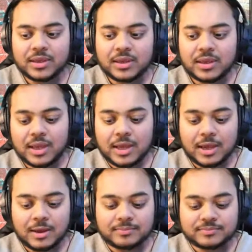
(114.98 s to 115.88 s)

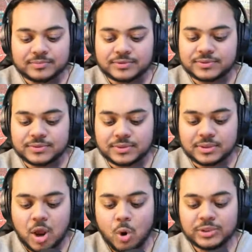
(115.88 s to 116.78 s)

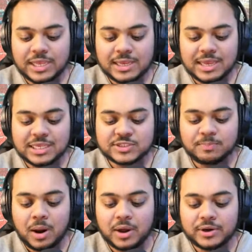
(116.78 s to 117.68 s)
Holding is
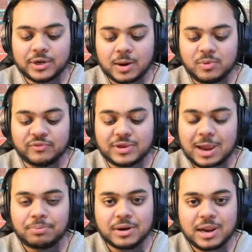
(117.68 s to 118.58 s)
partnered up with
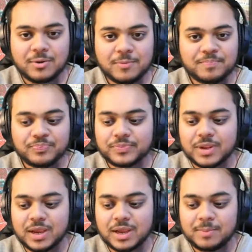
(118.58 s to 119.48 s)
Gabriel.
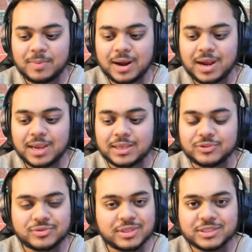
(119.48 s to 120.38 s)

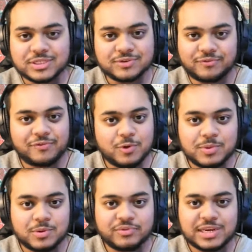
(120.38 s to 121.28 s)
It doesn't fill me with
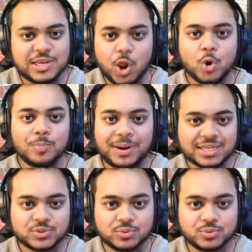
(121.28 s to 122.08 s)
any hope at all